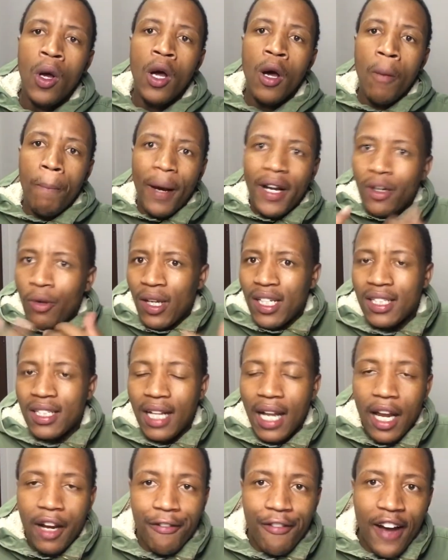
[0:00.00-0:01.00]
but it was
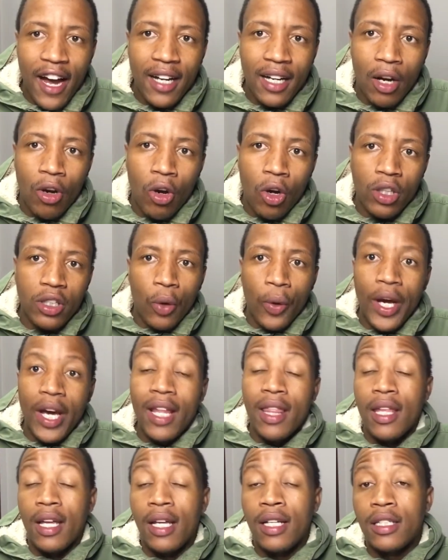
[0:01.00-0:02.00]
clarified along the way
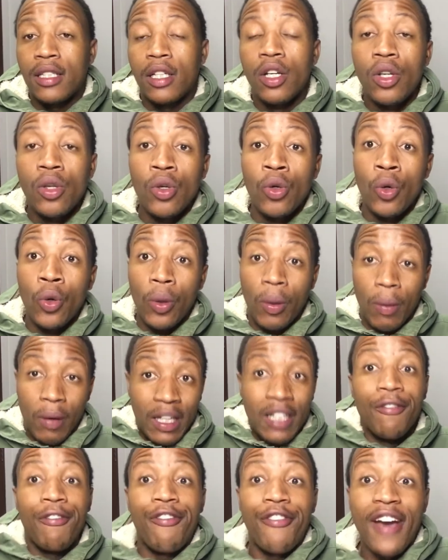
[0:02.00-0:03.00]
that
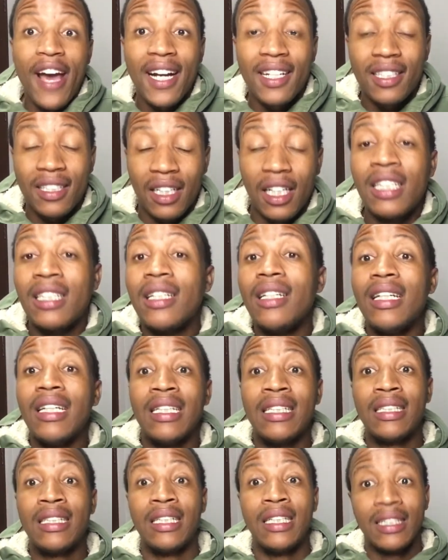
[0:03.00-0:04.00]
it
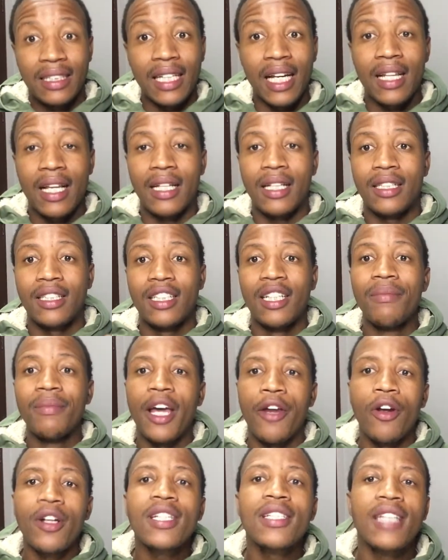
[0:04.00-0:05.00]
is said that the team
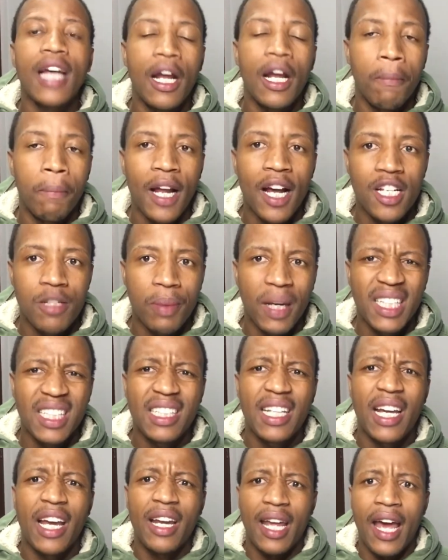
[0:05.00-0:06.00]
cannot sign players, but it
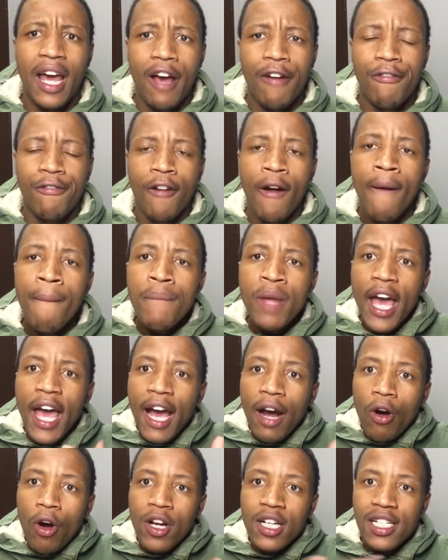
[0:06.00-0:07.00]
can have a
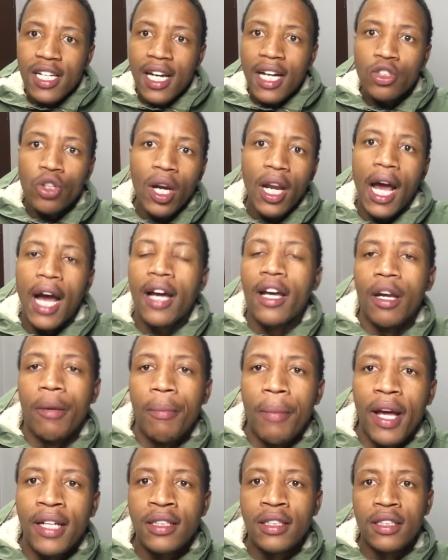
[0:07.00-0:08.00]
contractual
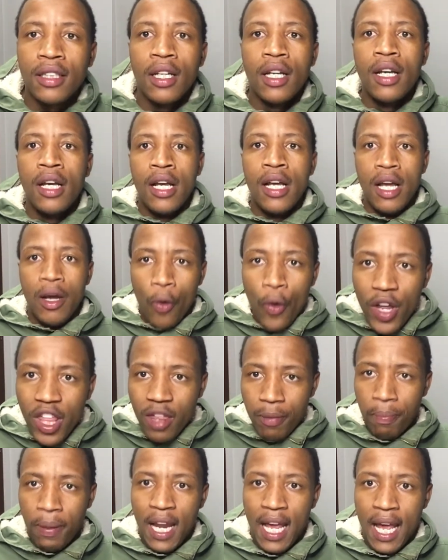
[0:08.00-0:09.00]
agreement with
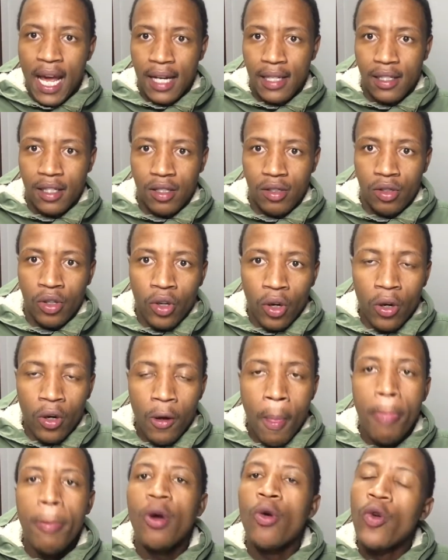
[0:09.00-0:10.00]
players,
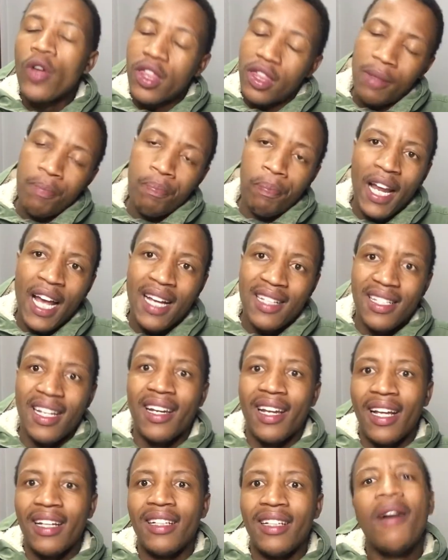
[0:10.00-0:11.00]
and
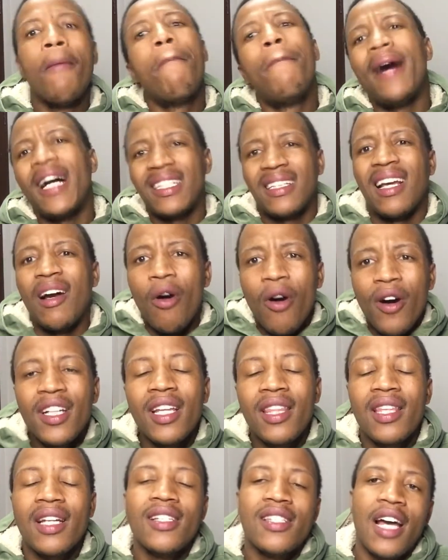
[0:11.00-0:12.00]
then, but the only
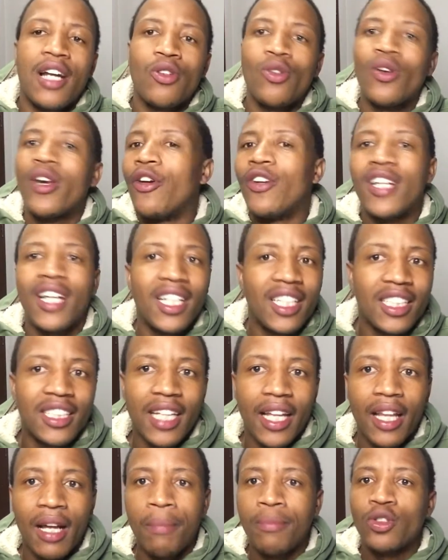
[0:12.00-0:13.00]
thing is that you cannot register
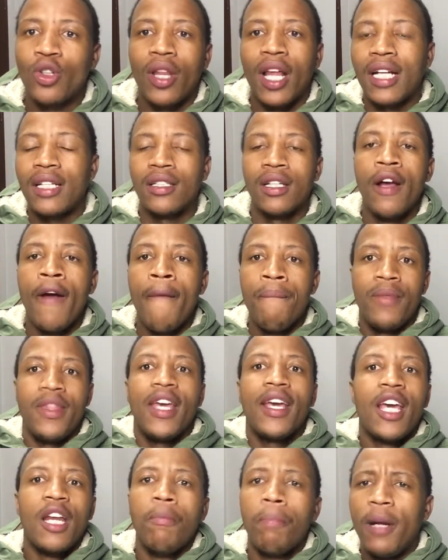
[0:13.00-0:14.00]
them so that they
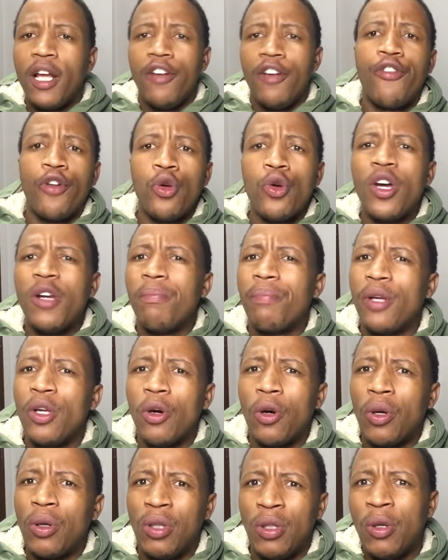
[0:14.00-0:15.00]
can play for you and be
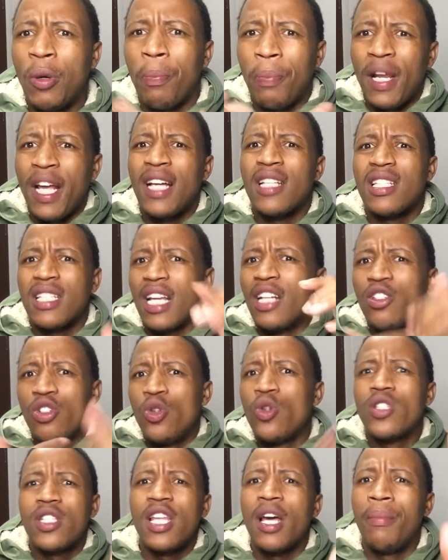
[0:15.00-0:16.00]
your players and
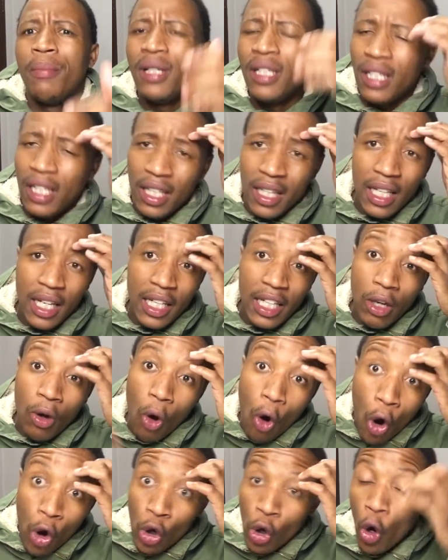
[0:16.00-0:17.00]
use them in the league,
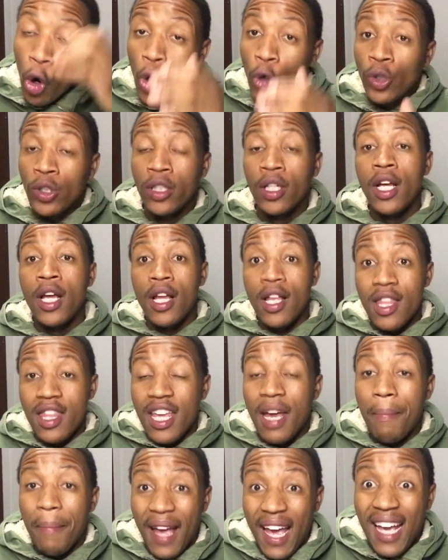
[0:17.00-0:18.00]
or loan
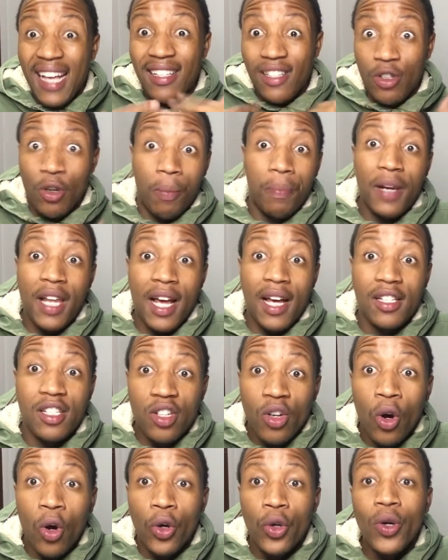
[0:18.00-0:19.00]
them as your players.
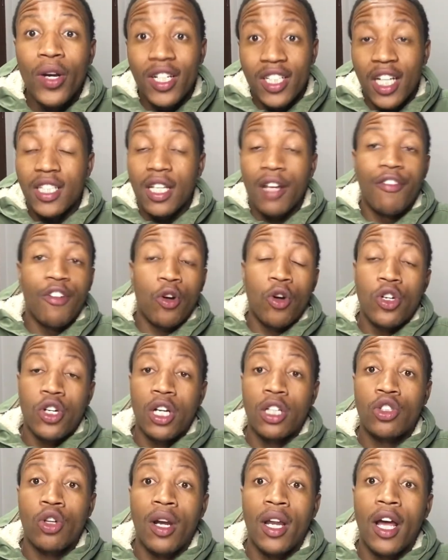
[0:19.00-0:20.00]
No, you can just have a
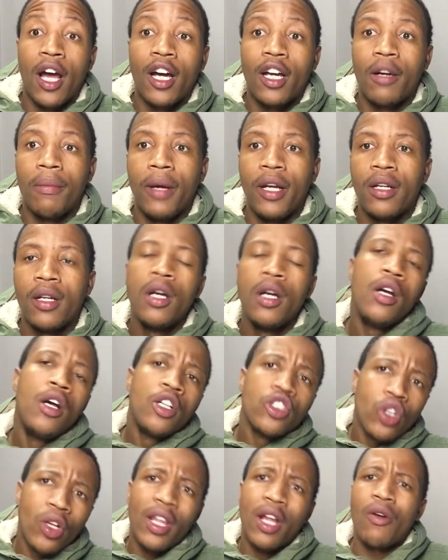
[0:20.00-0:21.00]
contractual agreement.
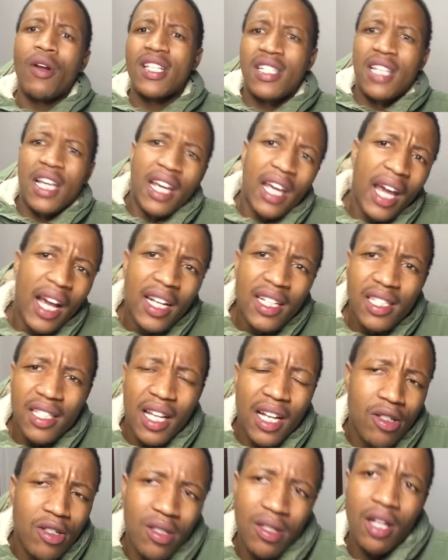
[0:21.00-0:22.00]
So that was the case.
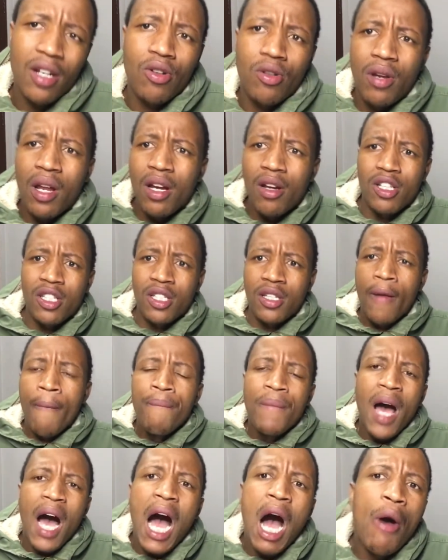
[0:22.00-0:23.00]
That was
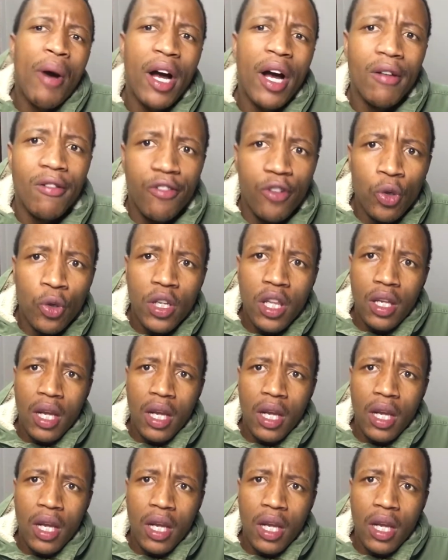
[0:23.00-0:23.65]
how I viewed